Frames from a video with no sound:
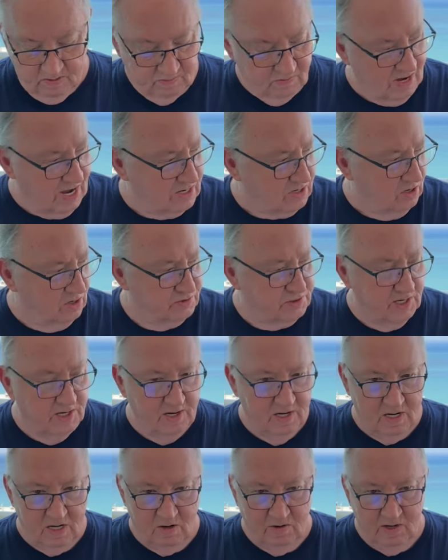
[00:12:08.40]
I call it the
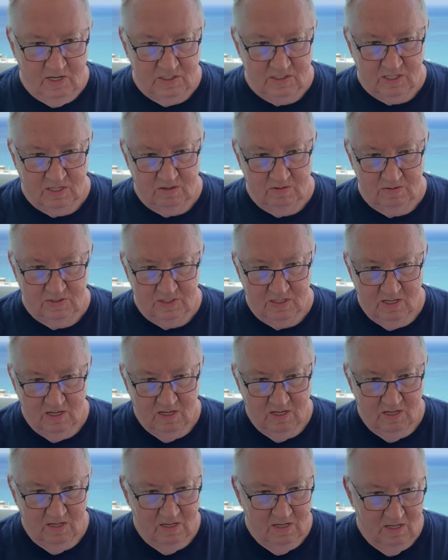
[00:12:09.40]
nunnery. It's a,
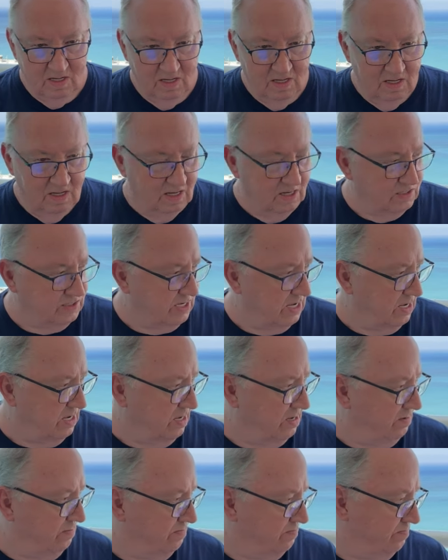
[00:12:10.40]
it's
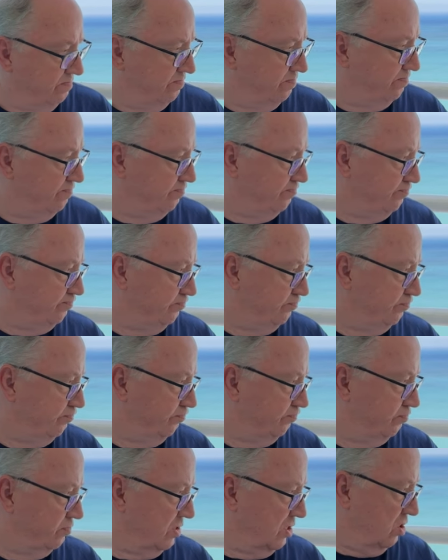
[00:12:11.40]
a
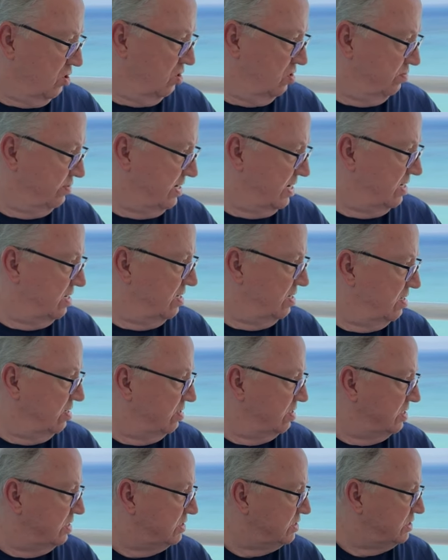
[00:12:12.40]
home down here.
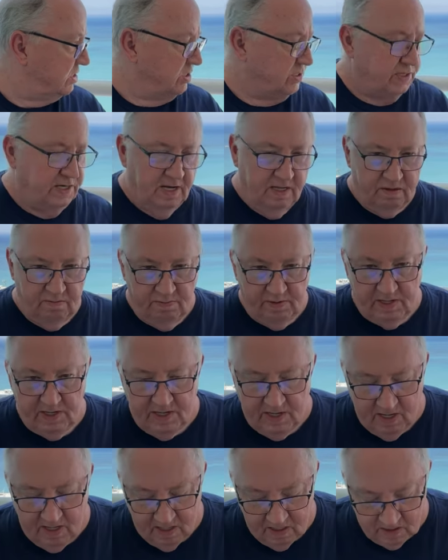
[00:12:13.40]
There's just nothing but
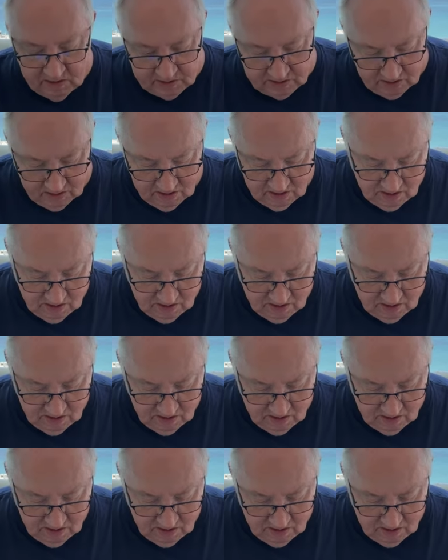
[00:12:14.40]
nuns.